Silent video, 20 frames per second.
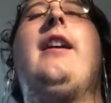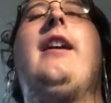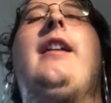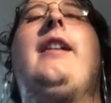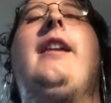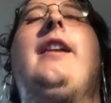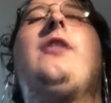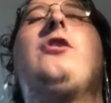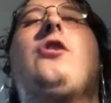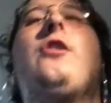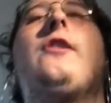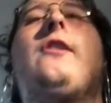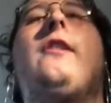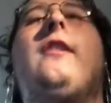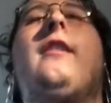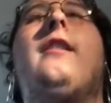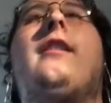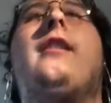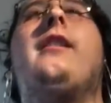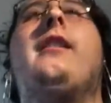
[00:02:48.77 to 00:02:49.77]
And that's
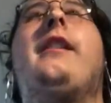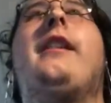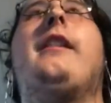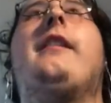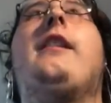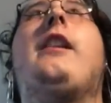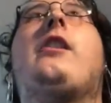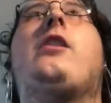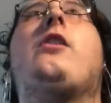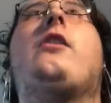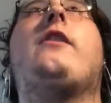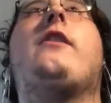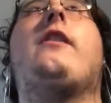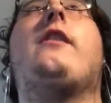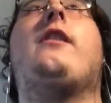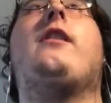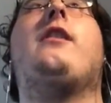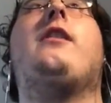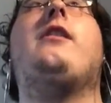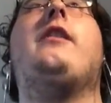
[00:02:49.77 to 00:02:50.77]
just
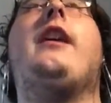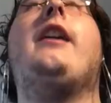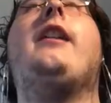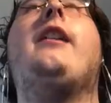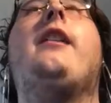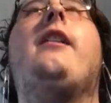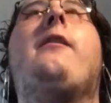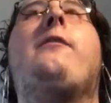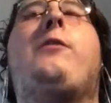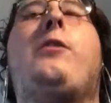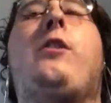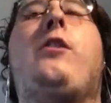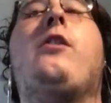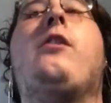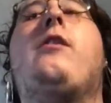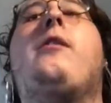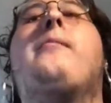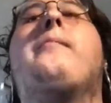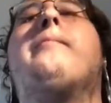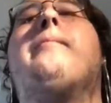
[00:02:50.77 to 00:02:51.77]
not enough
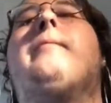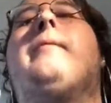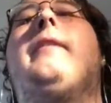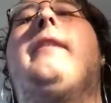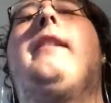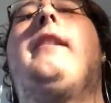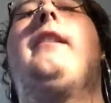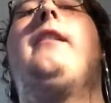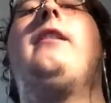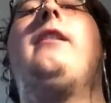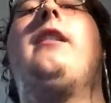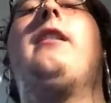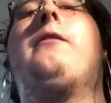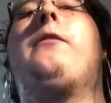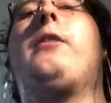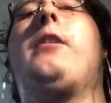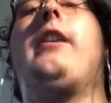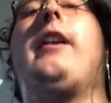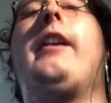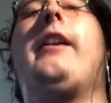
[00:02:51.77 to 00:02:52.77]
room
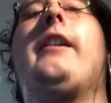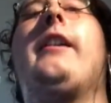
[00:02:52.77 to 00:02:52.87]
for